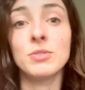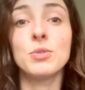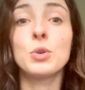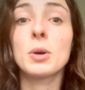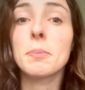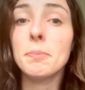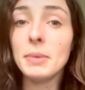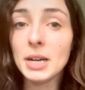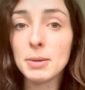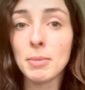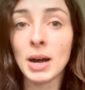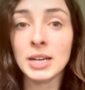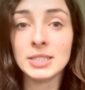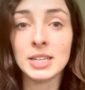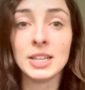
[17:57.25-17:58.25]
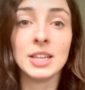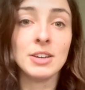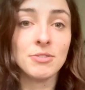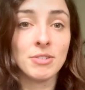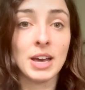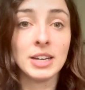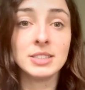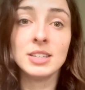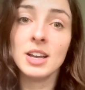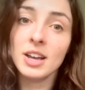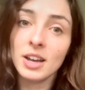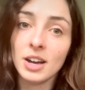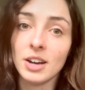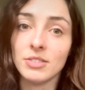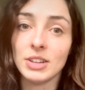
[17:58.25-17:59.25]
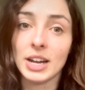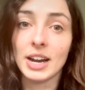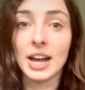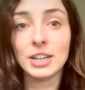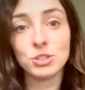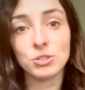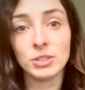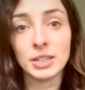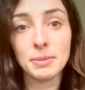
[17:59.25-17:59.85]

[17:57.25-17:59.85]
for minimizing the effects of that asteroid